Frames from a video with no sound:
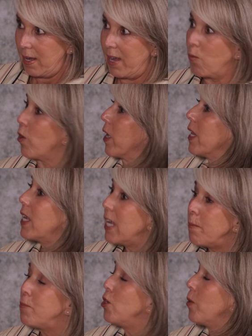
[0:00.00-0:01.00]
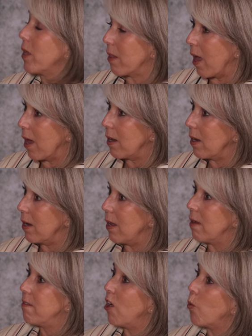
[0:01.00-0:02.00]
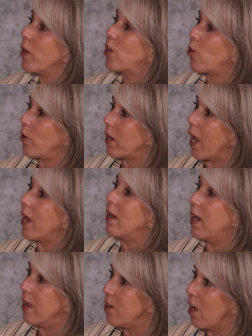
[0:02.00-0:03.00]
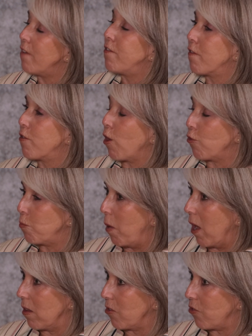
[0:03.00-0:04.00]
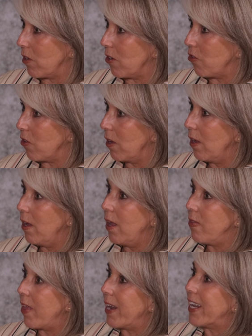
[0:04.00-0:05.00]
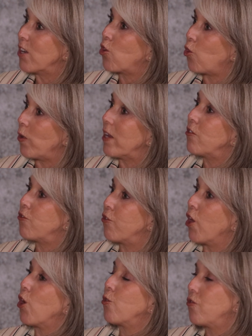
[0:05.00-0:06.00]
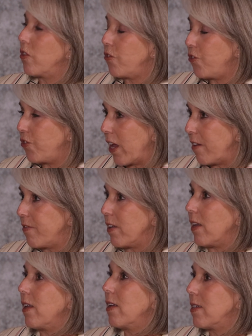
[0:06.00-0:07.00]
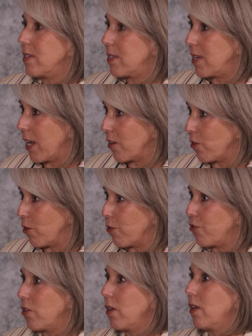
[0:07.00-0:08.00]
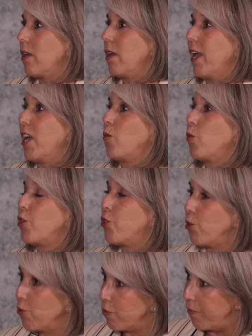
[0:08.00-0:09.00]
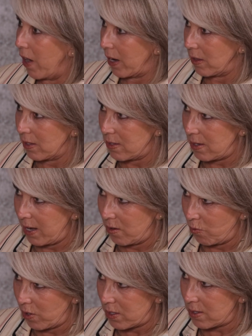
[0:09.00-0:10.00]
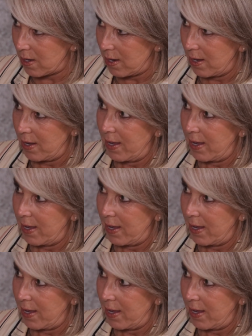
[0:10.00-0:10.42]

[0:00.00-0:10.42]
And we're going to keep doing that until we create enough of those policies that increase those safety standards and reduce violence and risk